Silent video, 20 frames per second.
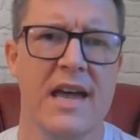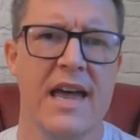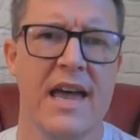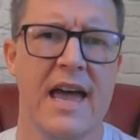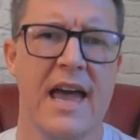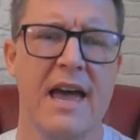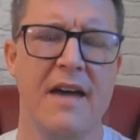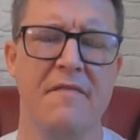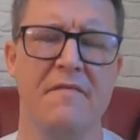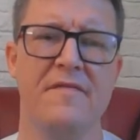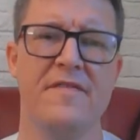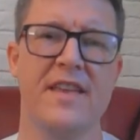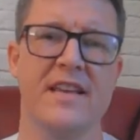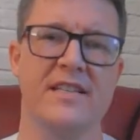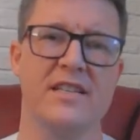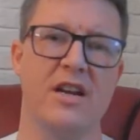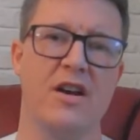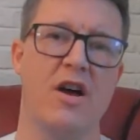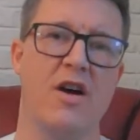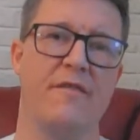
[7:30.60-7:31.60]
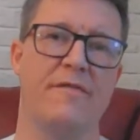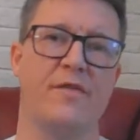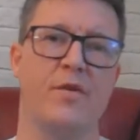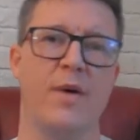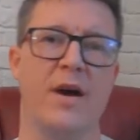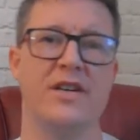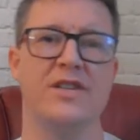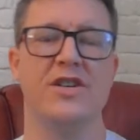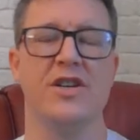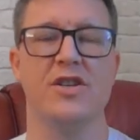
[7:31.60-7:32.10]
If there's a lot of
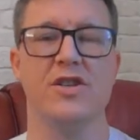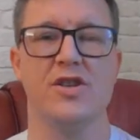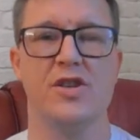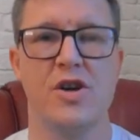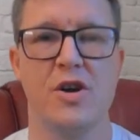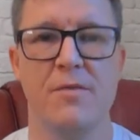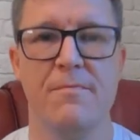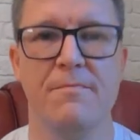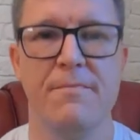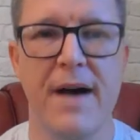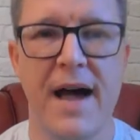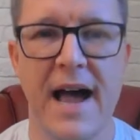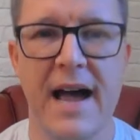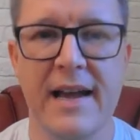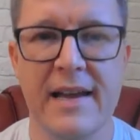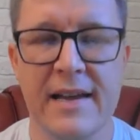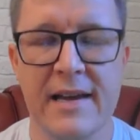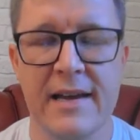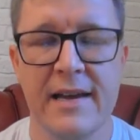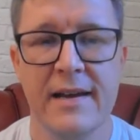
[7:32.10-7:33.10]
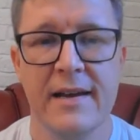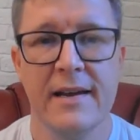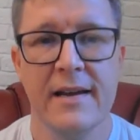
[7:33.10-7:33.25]
questions come back